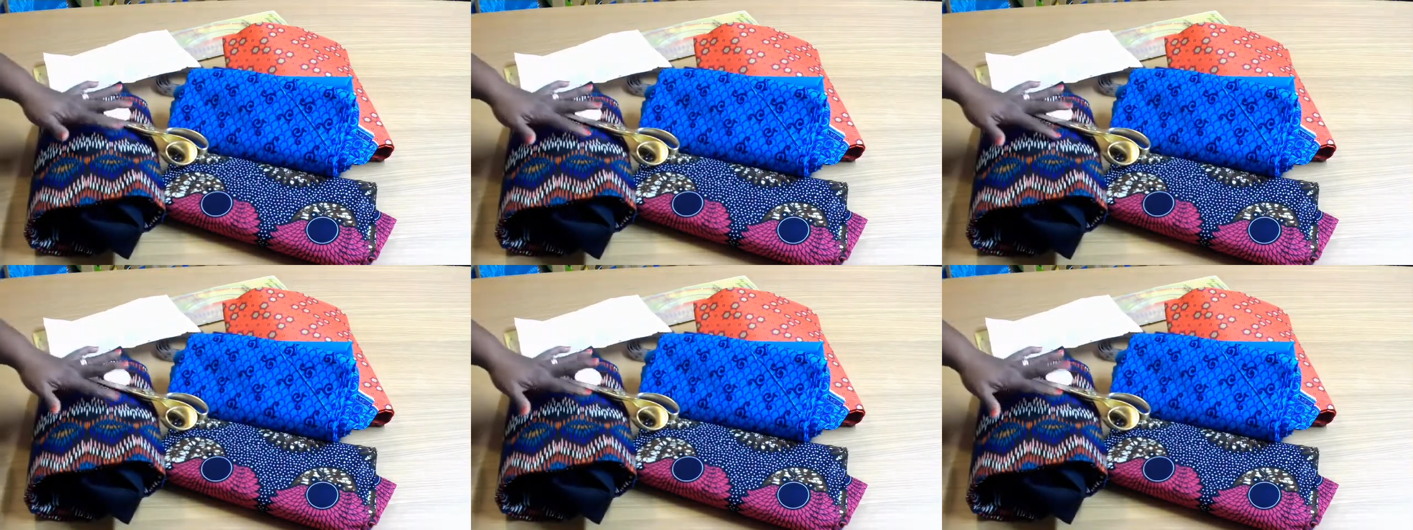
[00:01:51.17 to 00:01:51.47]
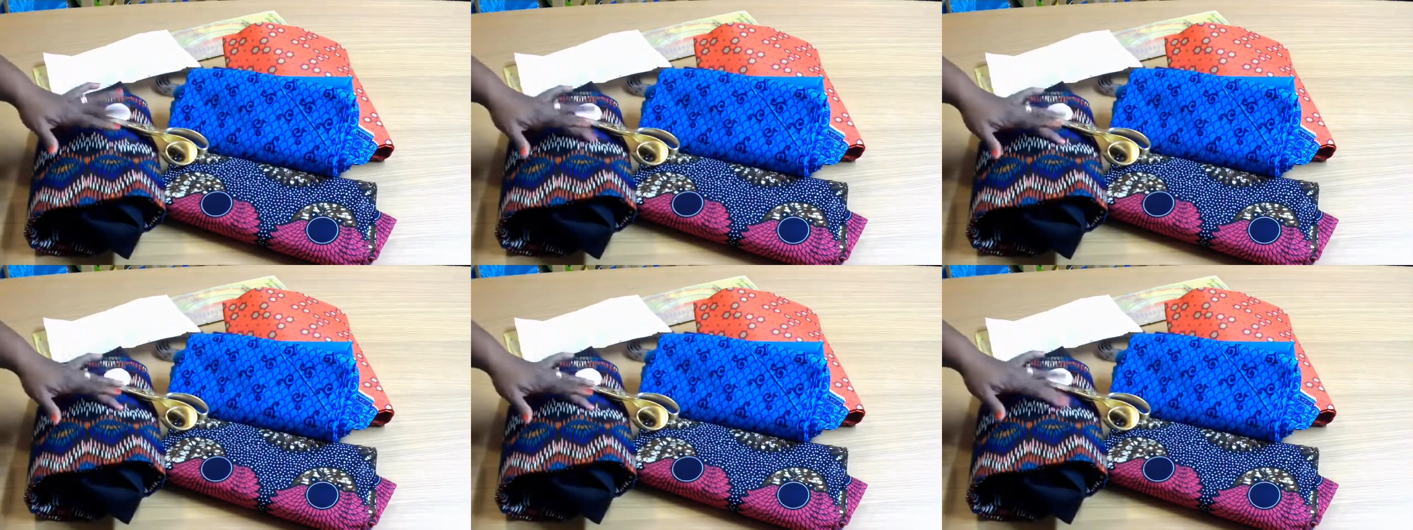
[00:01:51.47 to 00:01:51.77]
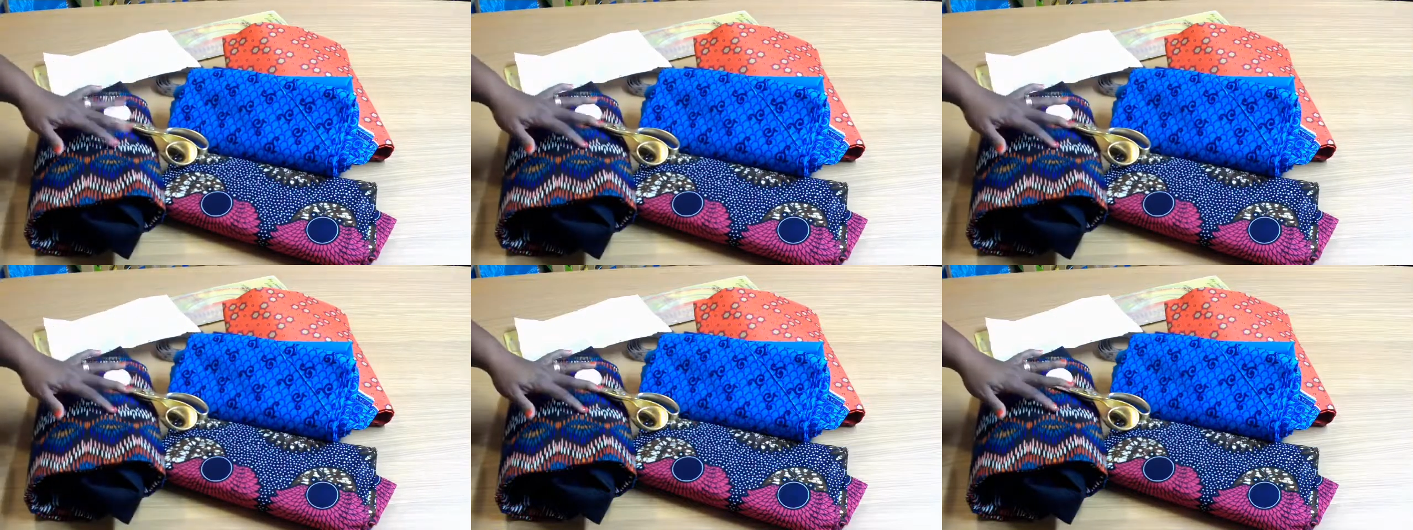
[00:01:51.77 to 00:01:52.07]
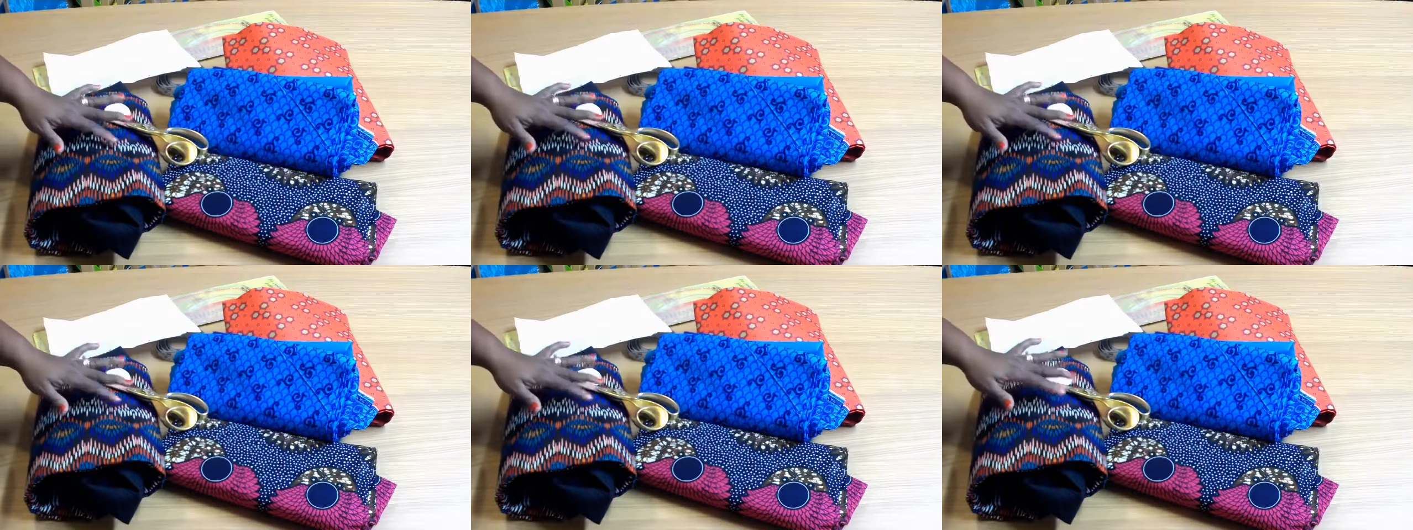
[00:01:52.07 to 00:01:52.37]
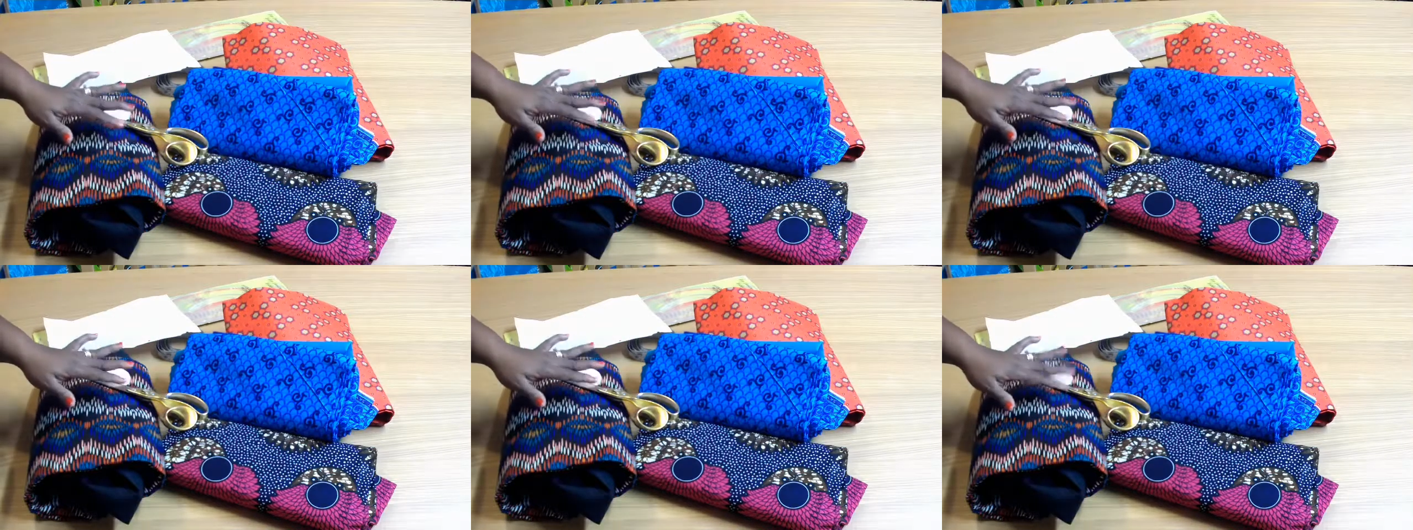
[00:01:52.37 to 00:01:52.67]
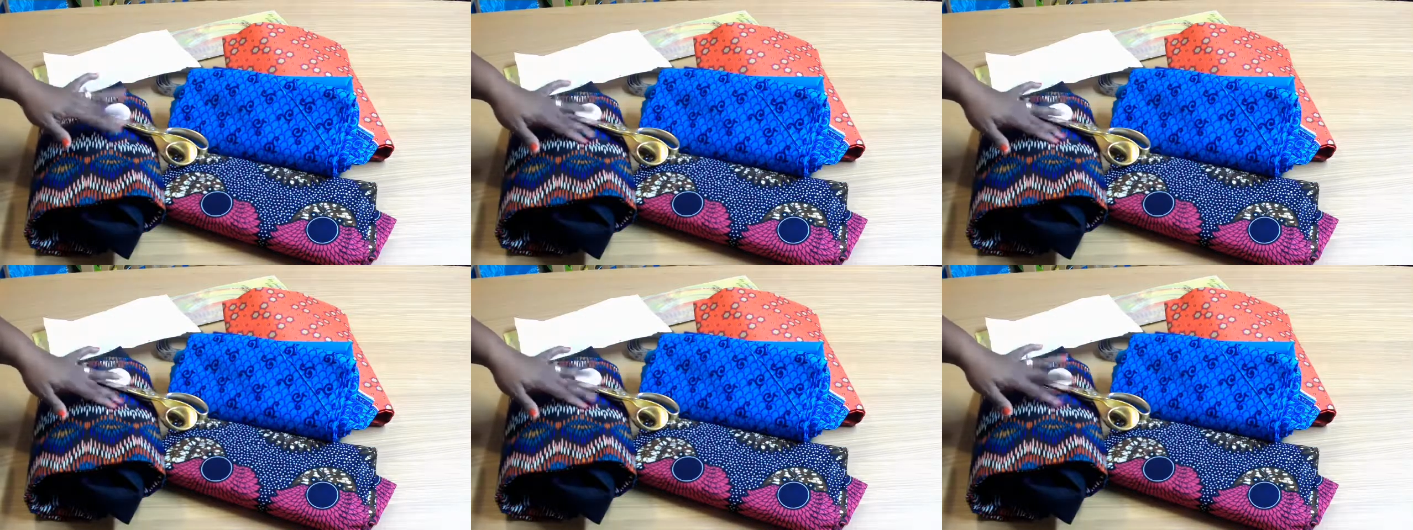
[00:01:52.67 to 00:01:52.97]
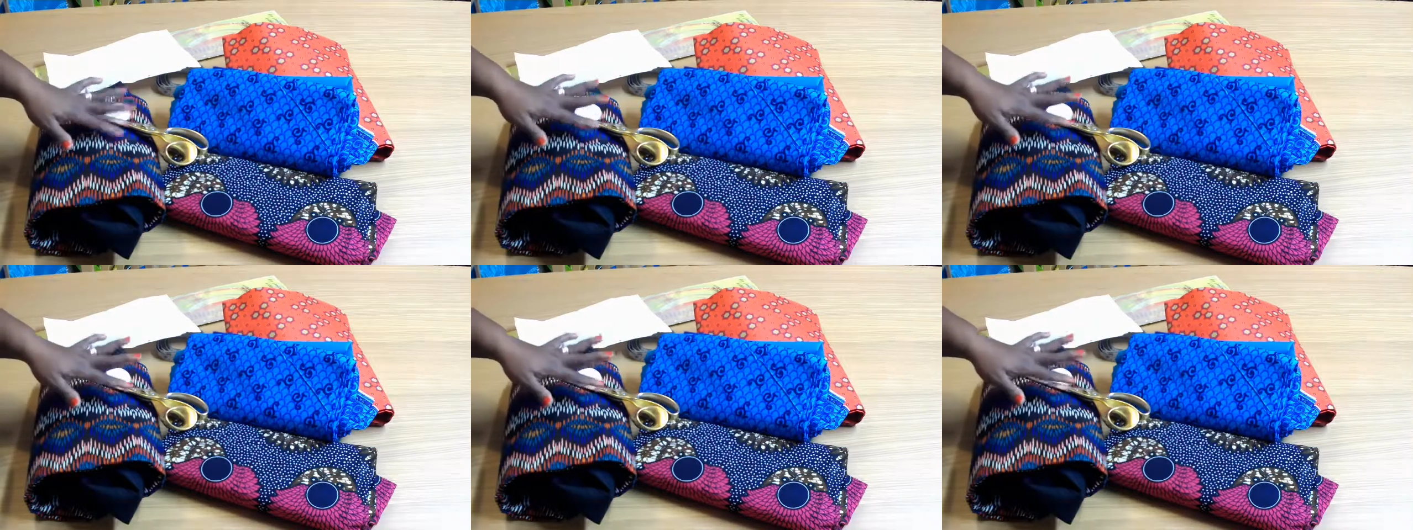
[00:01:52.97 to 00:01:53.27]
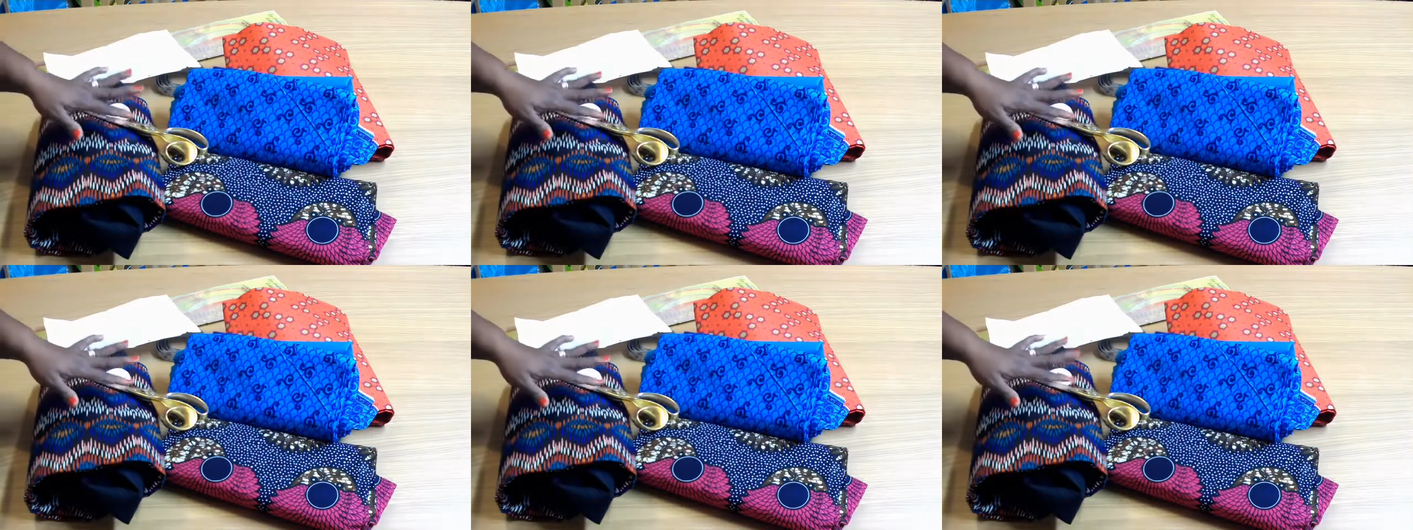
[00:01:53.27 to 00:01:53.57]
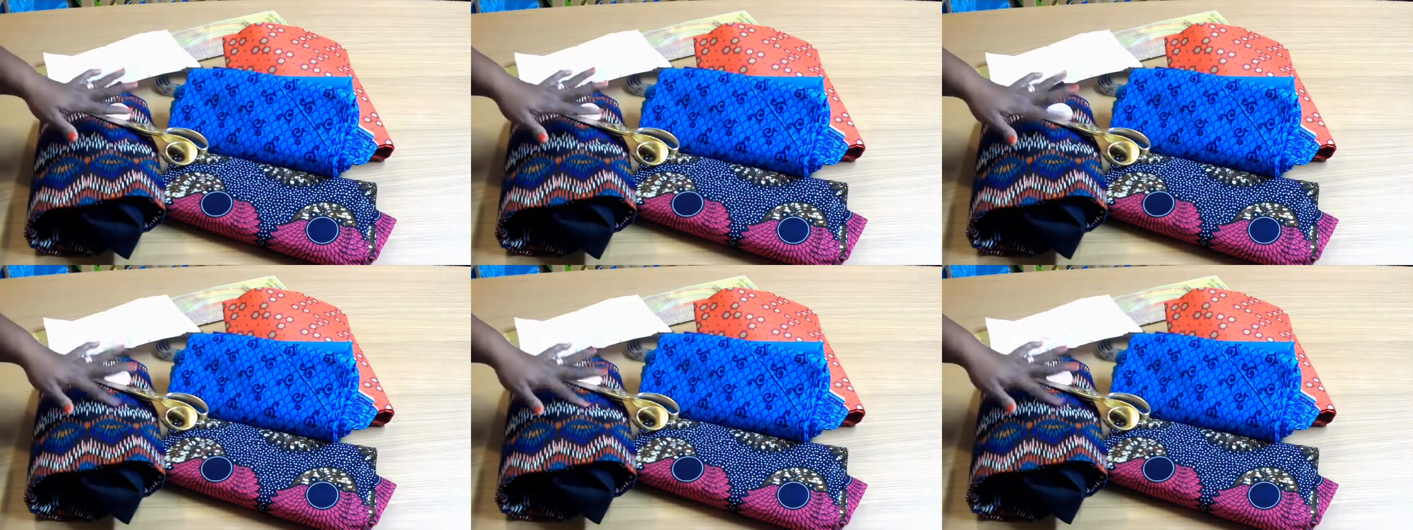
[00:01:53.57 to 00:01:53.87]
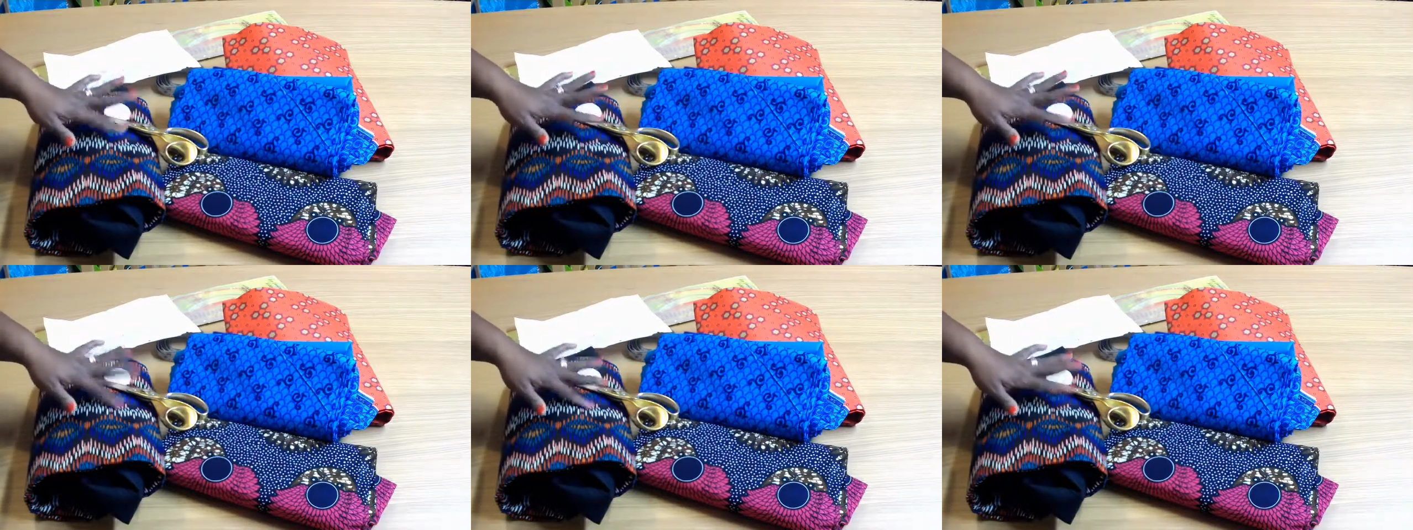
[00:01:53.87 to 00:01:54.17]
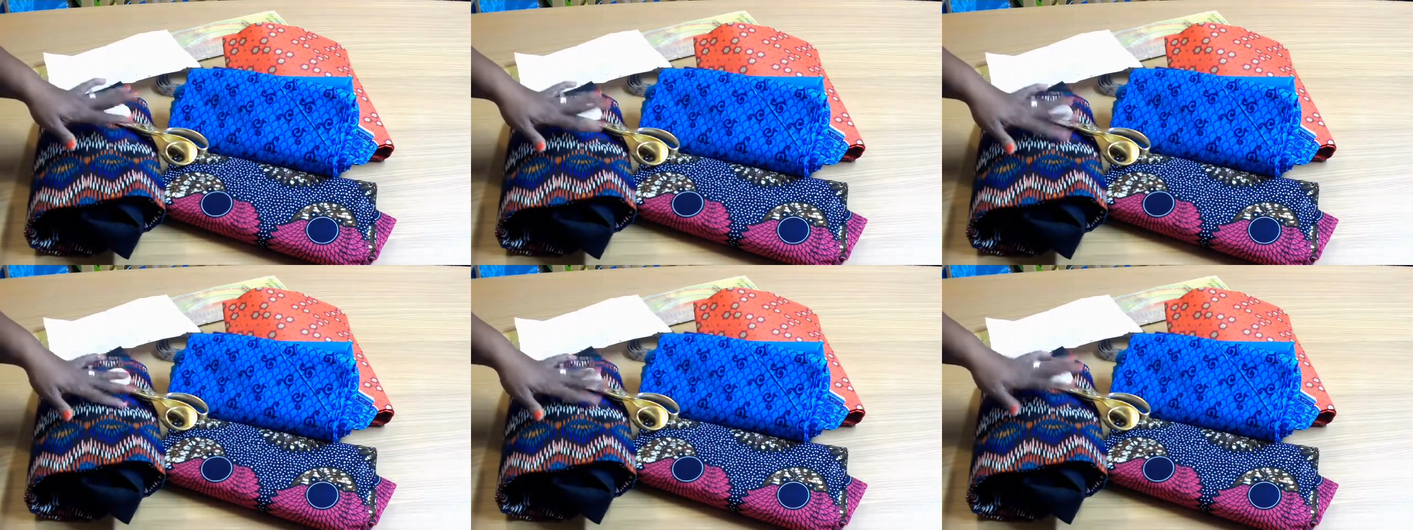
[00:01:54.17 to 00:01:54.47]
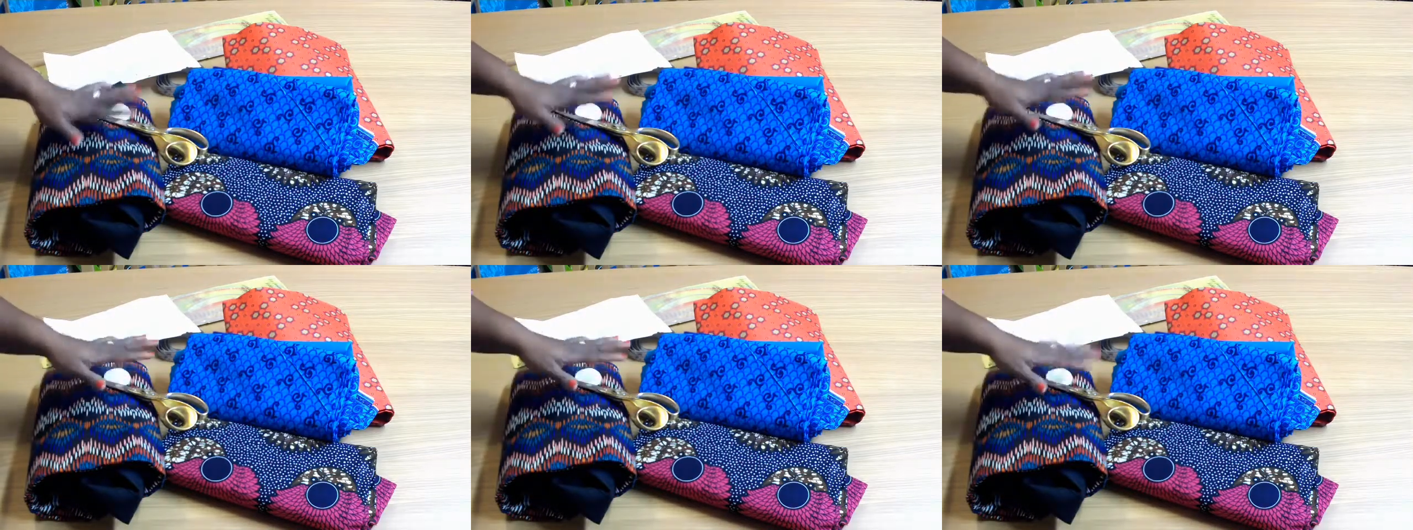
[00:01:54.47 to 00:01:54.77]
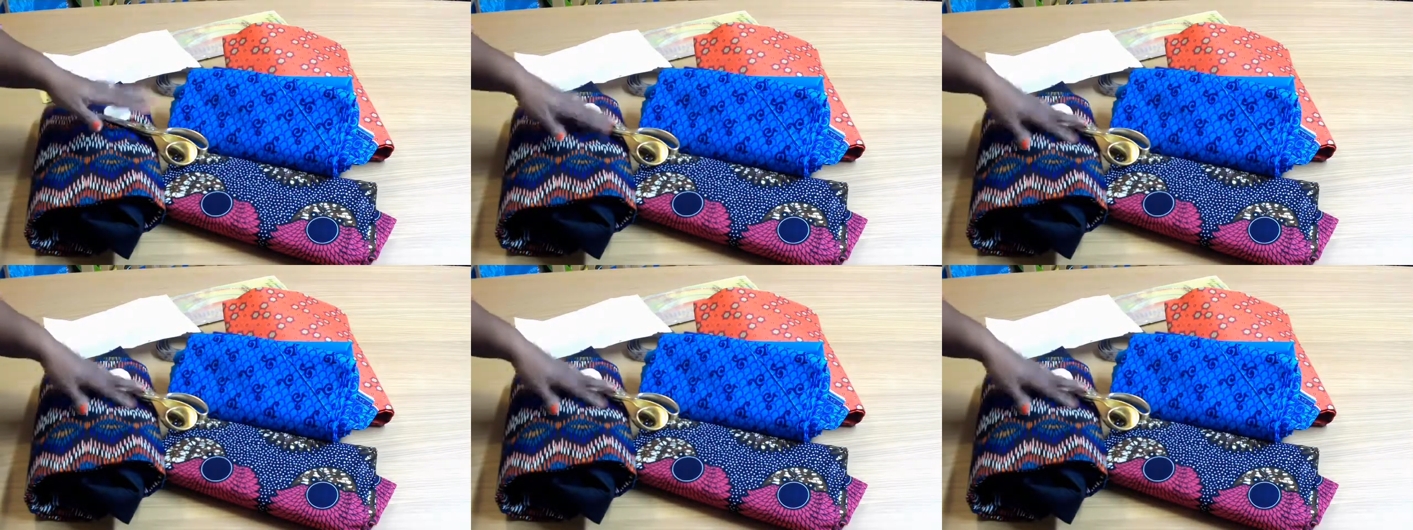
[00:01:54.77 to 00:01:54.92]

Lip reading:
[unreadable: no face in view]